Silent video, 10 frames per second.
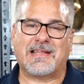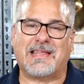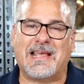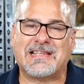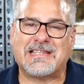
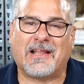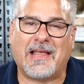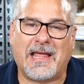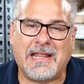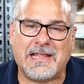They sell
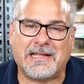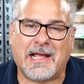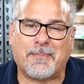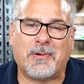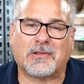anything they
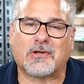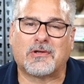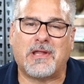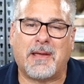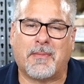can put their
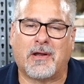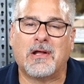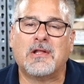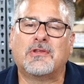name on.